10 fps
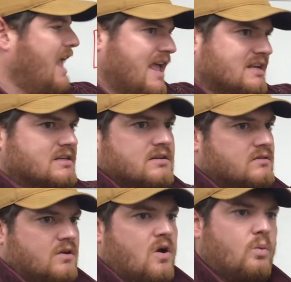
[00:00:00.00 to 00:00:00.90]
and
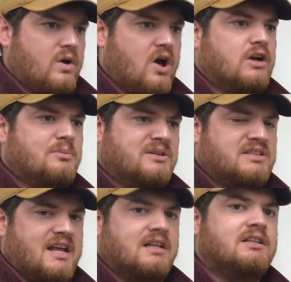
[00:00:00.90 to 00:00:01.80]
are
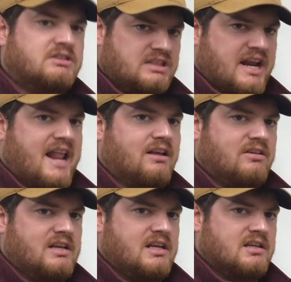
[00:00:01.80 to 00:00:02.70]
100%
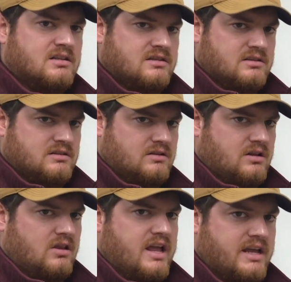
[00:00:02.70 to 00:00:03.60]
genetically
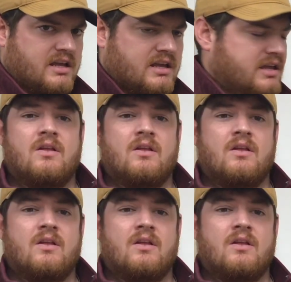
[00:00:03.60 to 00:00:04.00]
alike.